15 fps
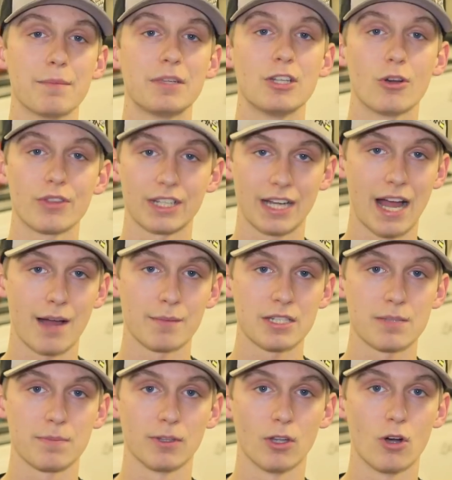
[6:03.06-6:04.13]
let me know in the
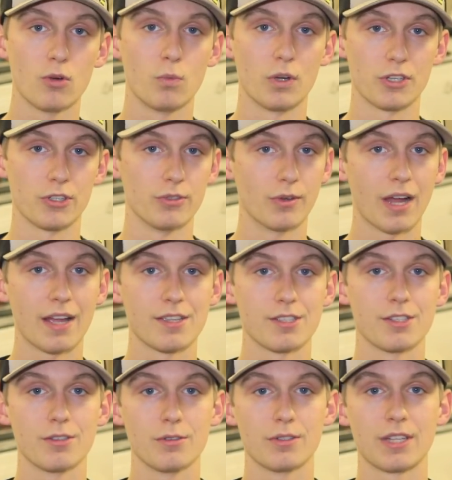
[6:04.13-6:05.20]
comments below what you guys
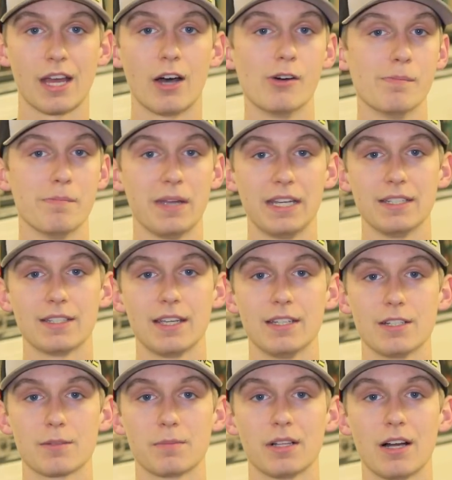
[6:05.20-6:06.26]
do to help
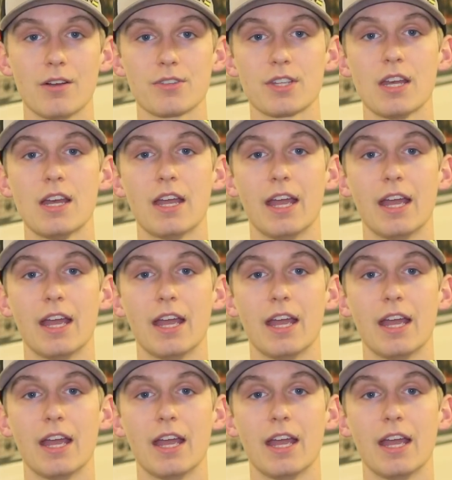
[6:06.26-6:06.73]
maintain your plows